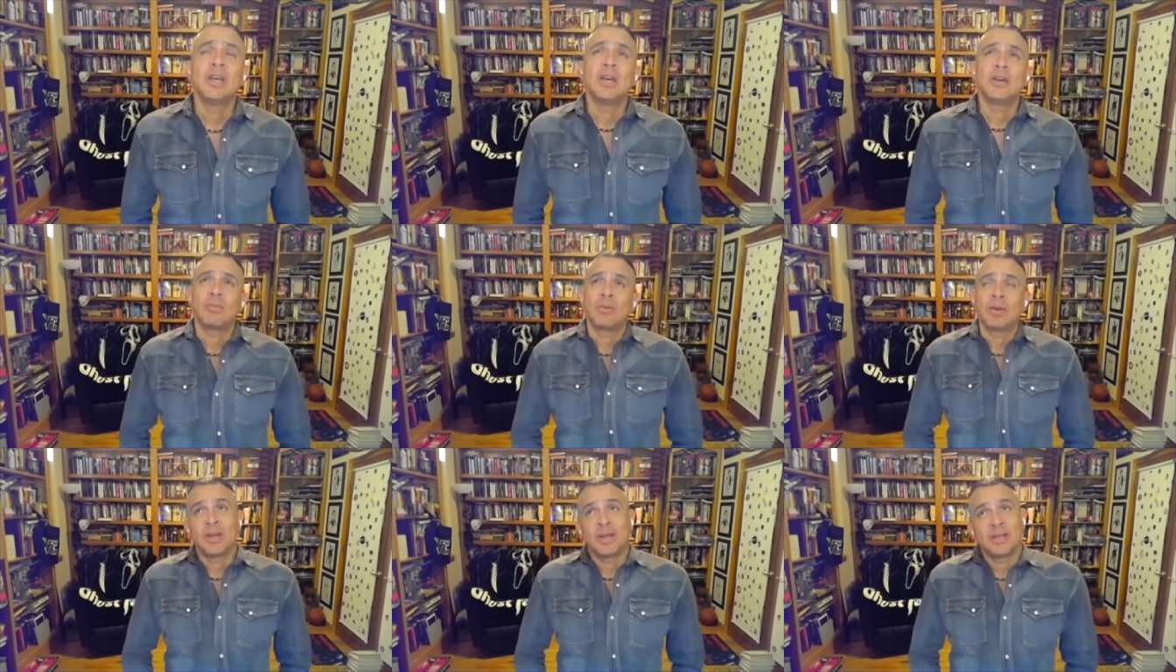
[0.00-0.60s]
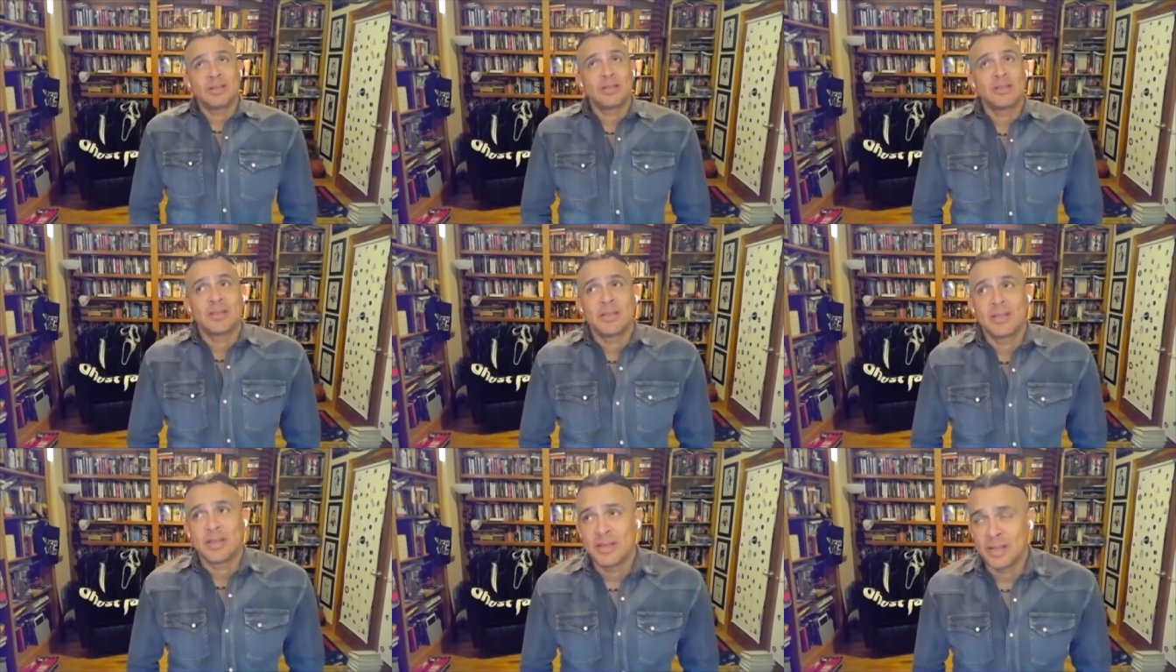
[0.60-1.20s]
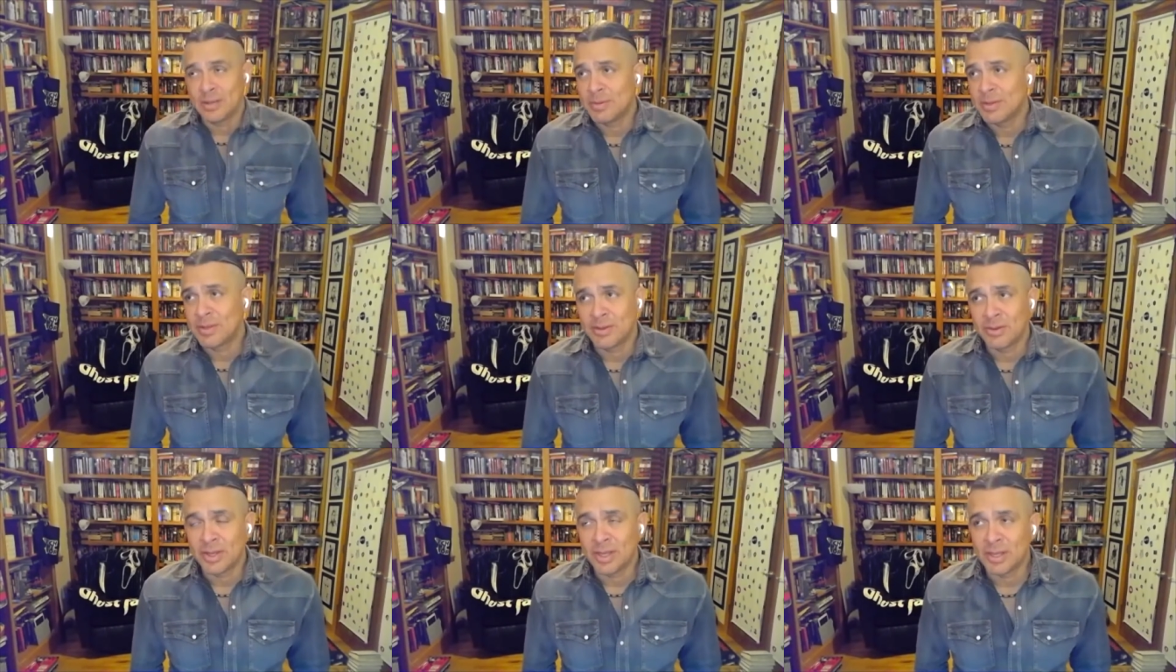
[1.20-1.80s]
Whereas Demon
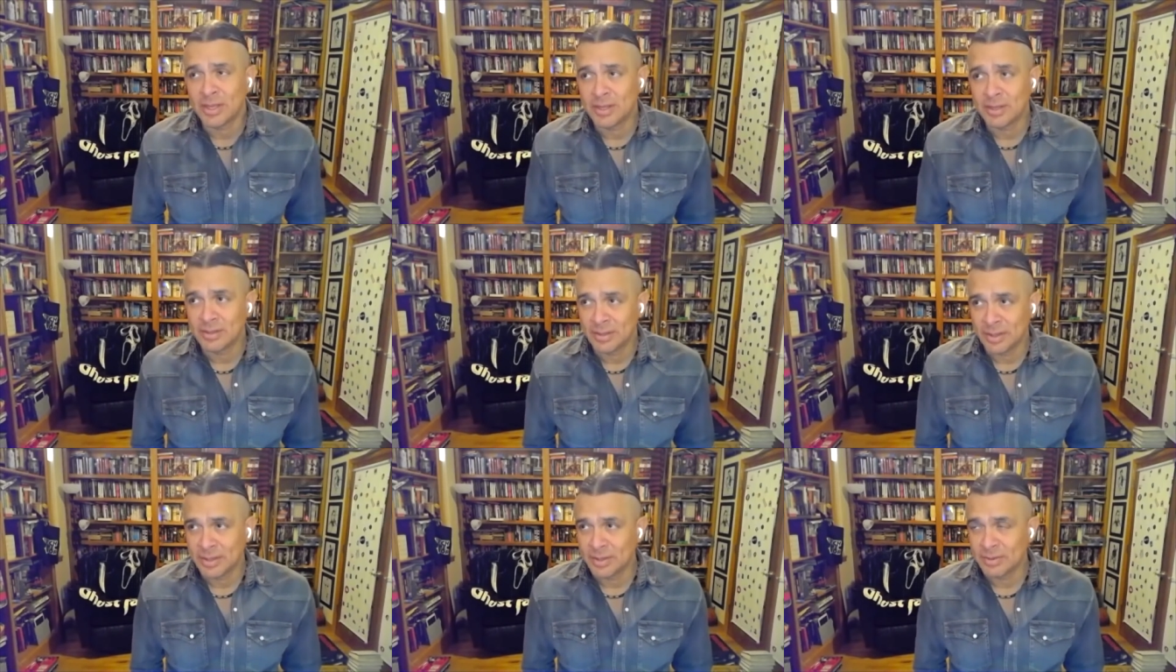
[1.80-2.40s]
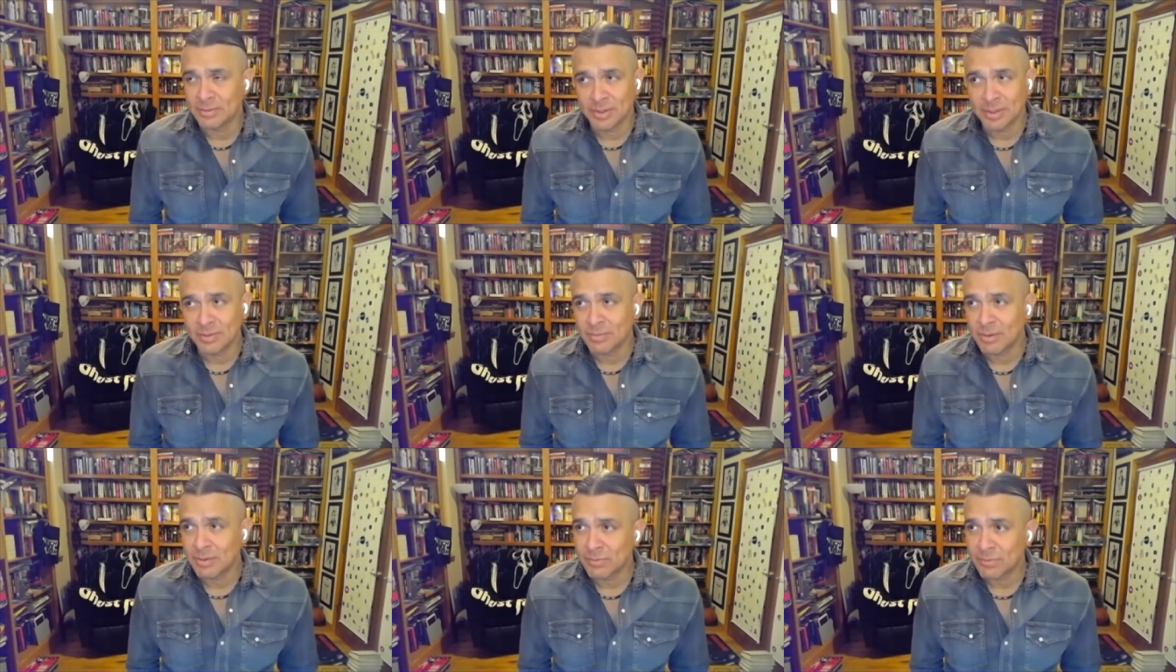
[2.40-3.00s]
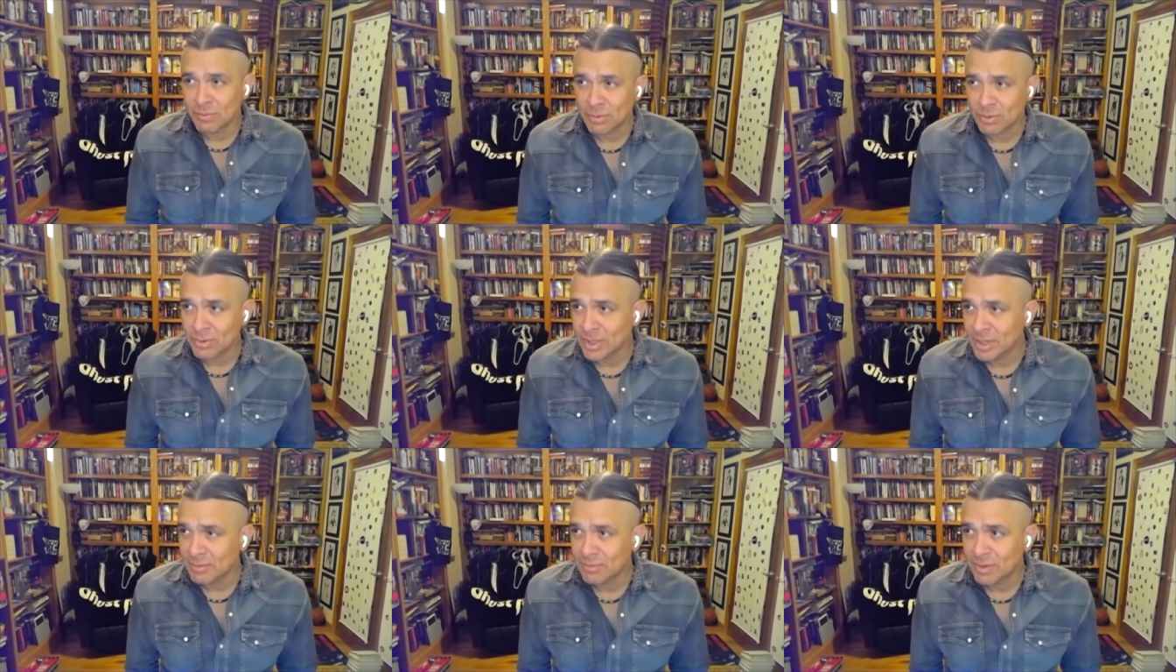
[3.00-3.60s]
Theory did it with what,
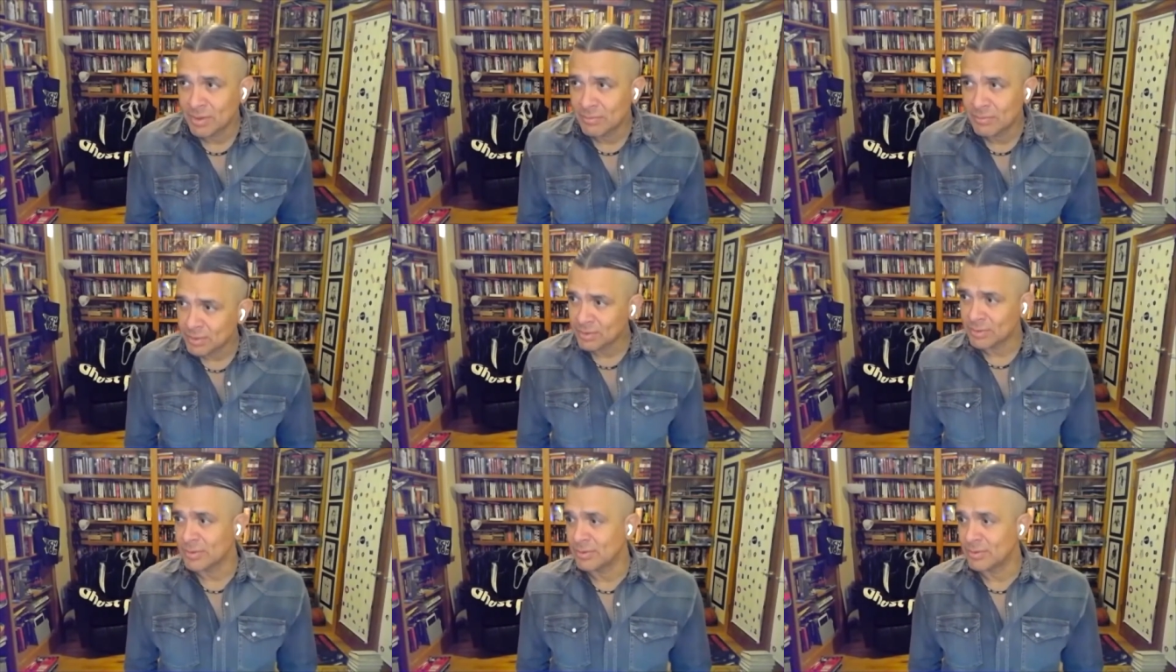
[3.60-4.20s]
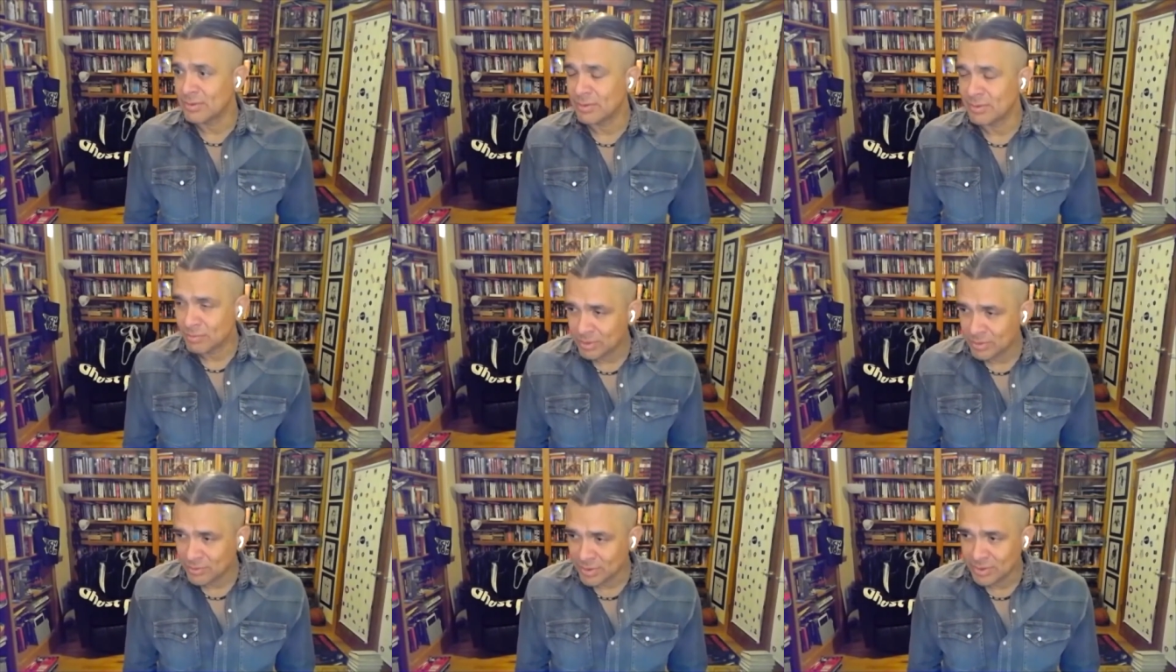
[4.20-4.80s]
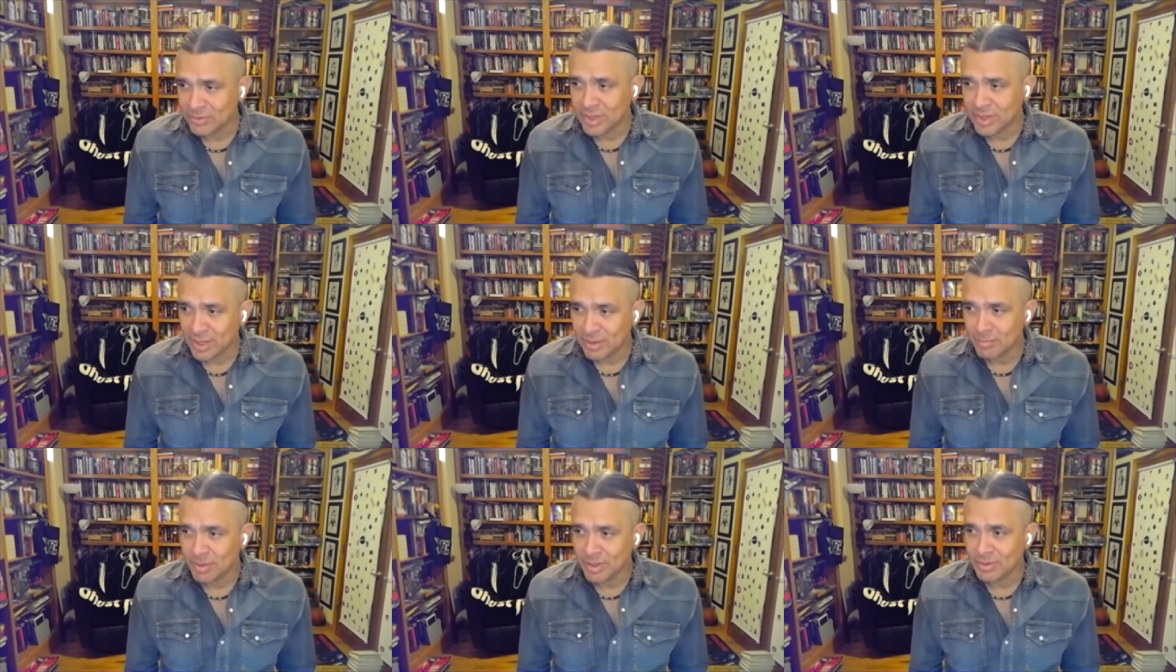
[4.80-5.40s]
485 footnotes, which each had
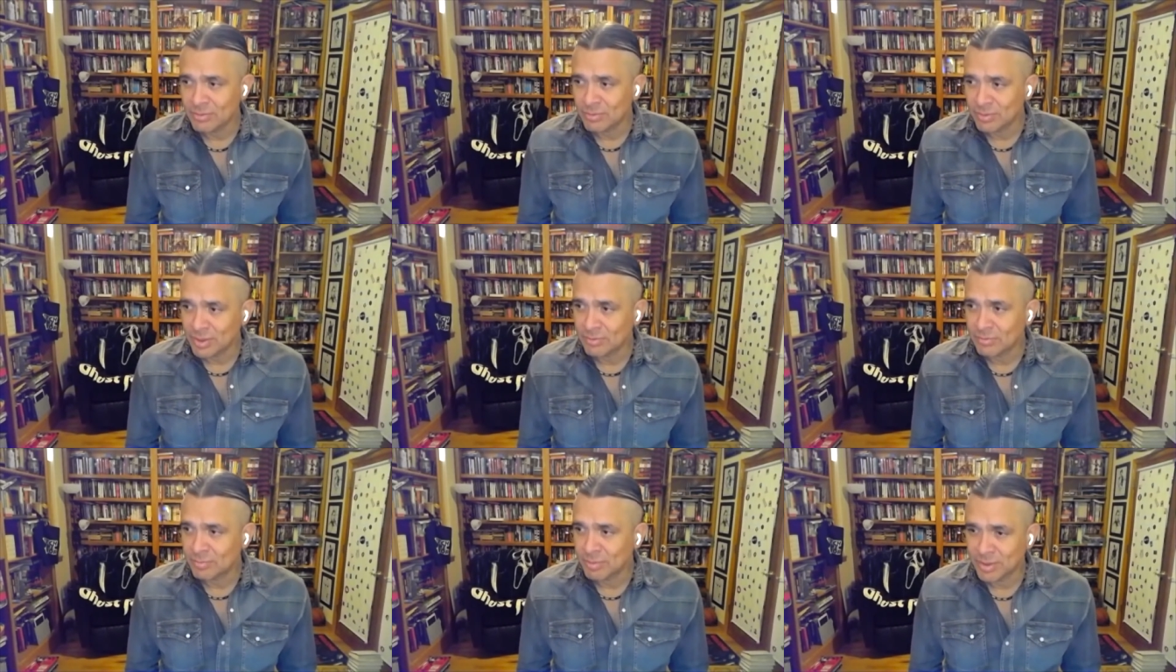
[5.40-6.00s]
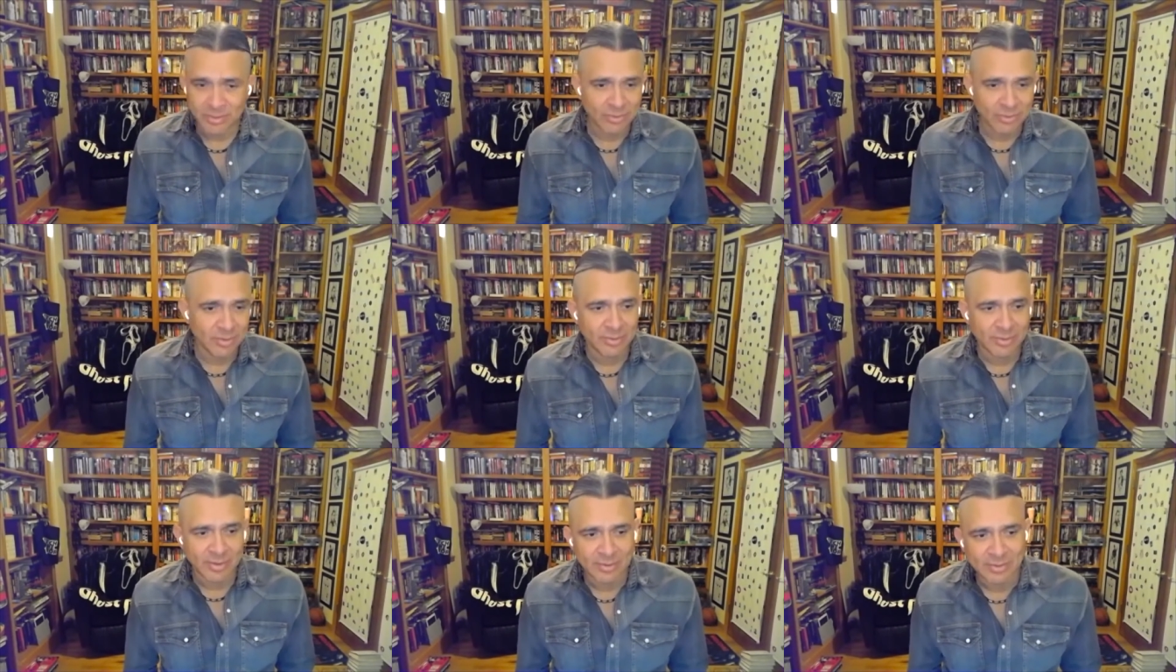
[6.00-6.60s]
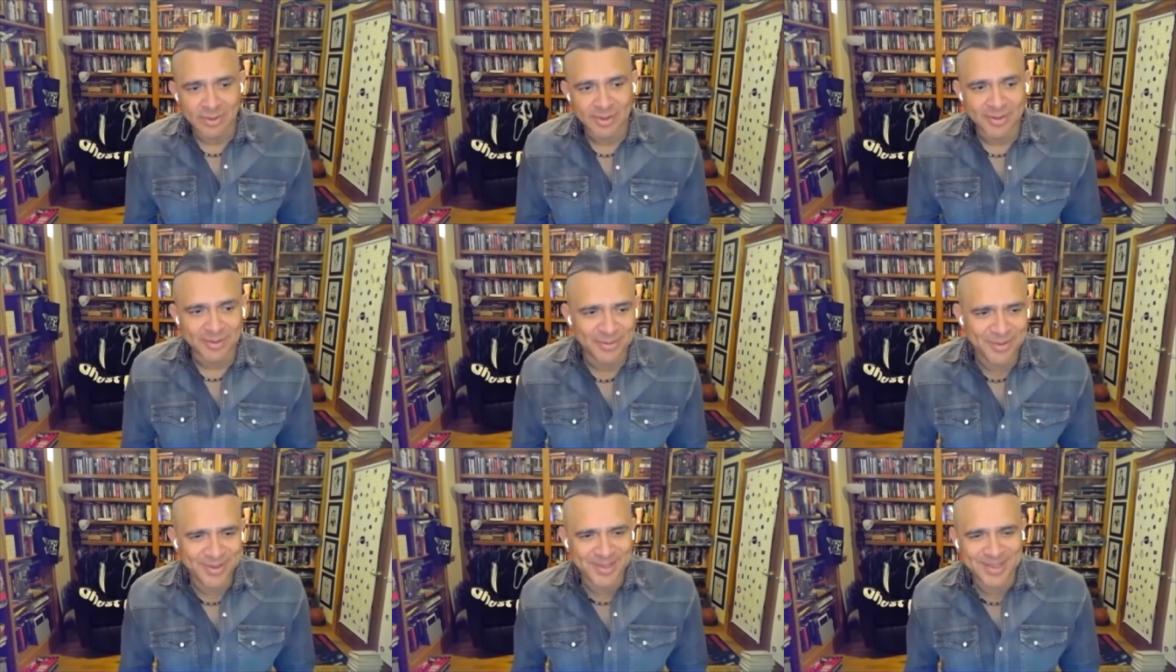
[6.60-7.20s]
about 12 branches
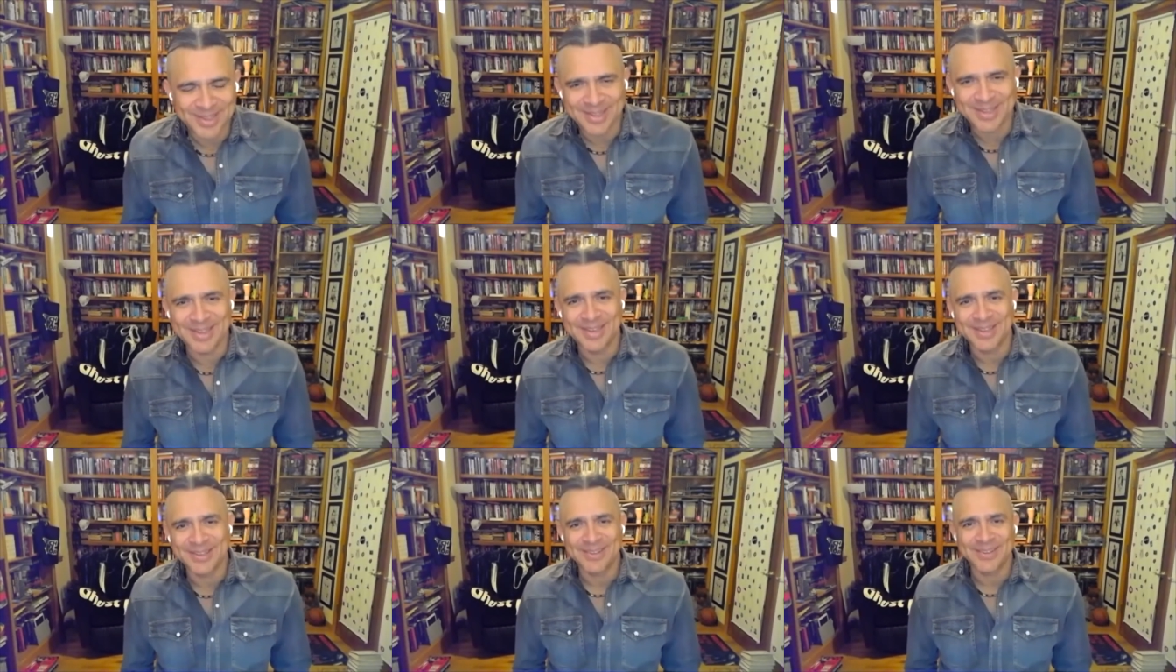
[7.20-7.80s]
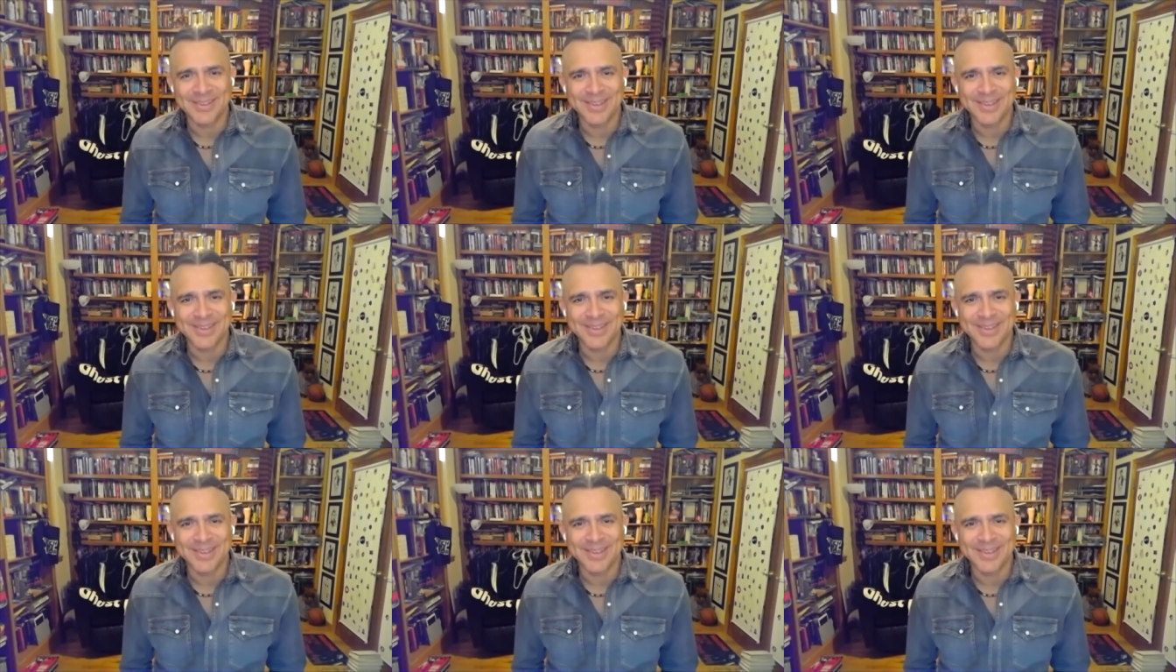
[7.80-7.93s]
itself, you know,